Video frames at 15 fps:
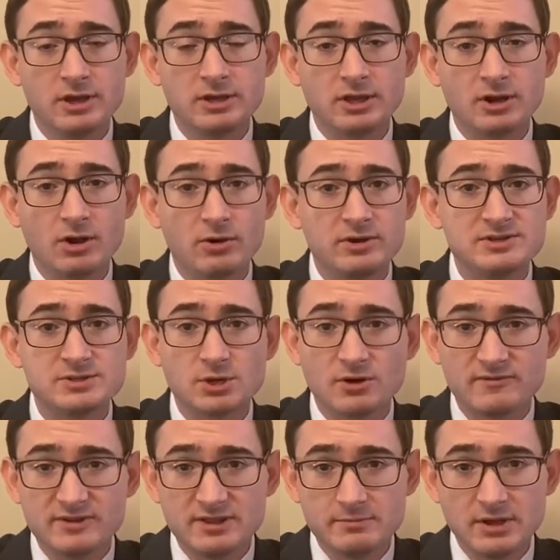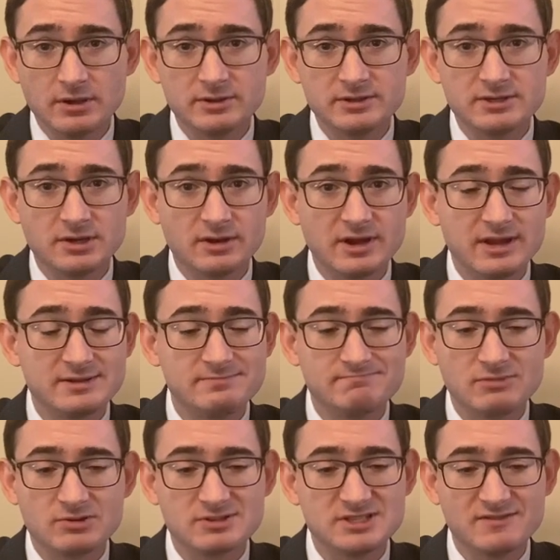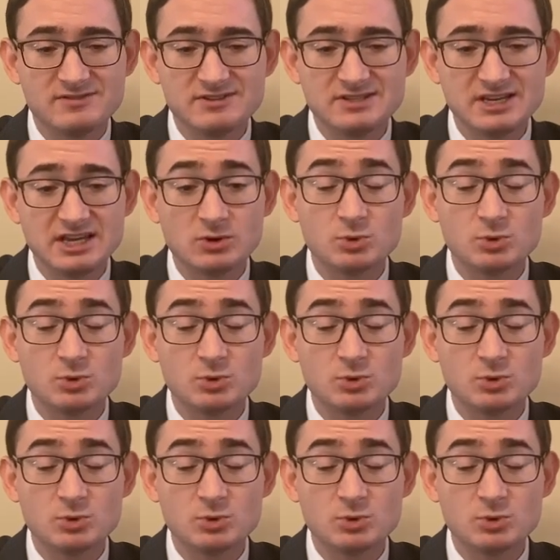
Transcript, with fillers: You know, he served in the military at 17,